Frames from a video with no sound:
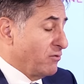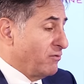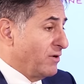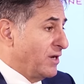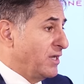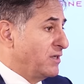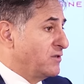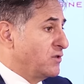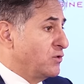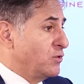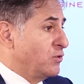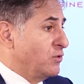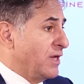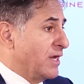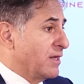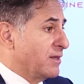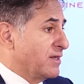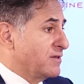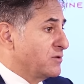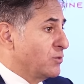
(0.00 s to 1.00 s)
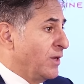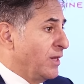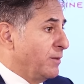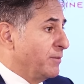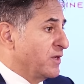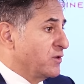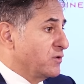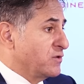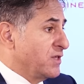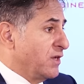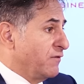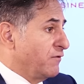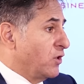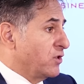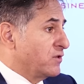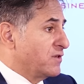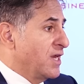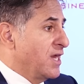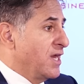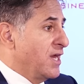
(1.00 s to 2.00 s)
are ready to do that as well because they've
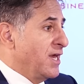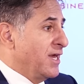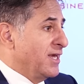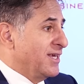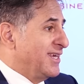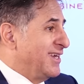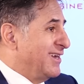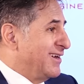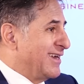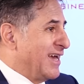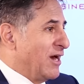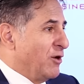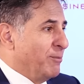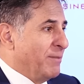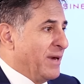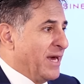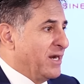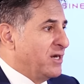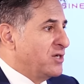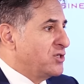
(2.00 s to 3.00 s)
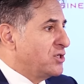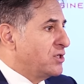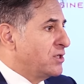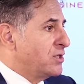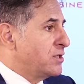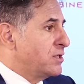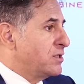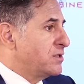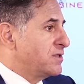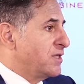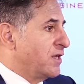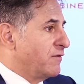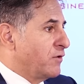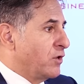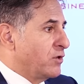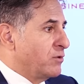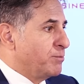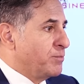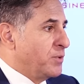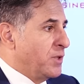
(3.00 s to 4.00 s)
got key account managers, they've
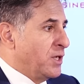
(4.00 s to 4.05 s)
got